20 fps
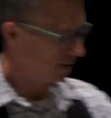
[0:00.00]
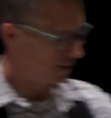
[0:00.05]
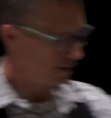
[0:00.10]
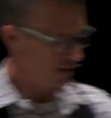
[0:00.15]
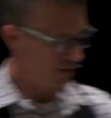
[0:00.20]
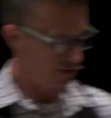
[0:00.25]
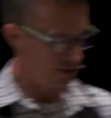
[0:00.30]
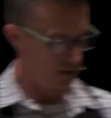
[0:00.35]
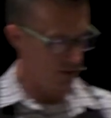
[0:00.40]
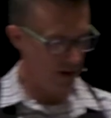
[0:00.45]

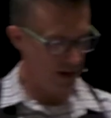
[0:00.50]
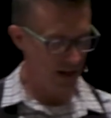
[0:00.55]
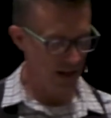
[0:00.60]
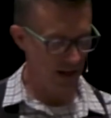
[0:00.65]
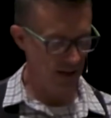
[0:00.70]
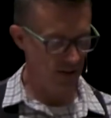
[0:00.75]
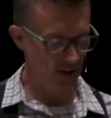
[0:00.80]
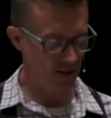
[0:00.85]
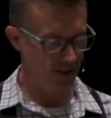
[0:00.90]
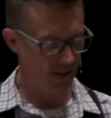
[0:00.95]
No,
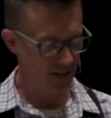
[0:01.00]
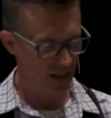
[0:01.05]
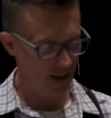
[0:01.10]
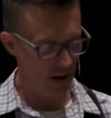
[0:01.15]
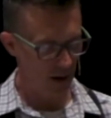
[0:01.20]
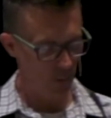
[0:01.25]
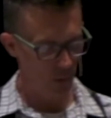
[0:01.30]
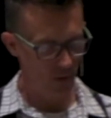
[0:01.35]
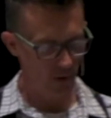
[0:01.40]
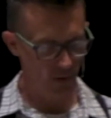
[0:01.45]
I, I just, I,
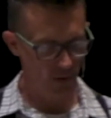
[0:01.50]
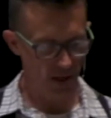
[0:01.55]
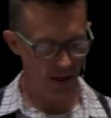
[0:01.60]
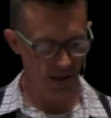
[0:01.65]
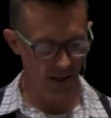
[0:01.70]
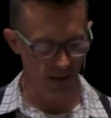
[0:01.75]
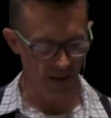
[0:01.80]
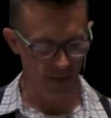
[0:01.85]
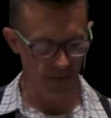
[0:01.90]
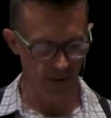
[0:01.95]
I want to
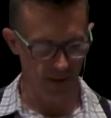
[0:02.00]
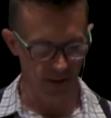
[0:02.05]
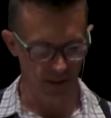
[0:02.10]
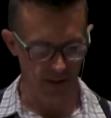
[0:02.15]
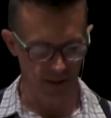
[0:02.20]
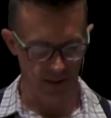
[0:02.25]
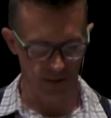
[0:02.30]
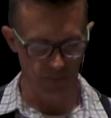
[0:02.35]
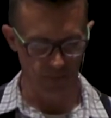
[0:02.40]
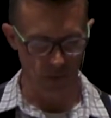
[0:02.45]
read this
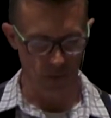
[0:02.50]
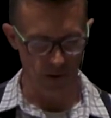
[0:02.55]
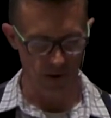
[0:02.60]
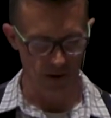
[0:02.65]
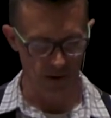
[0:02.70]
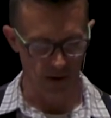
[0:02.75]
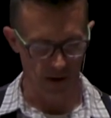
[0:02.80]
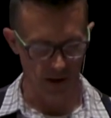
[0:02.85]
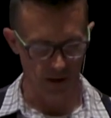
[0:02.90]
because it's important.